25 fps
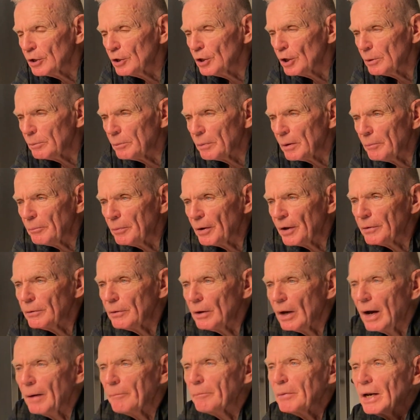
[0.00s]
could be, but
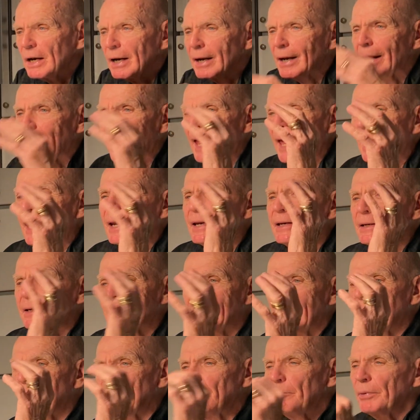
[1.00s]
I mean, a land
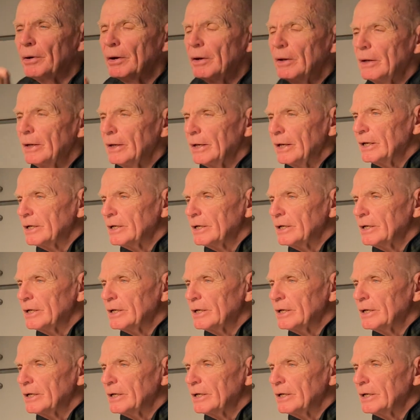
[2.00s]
dump is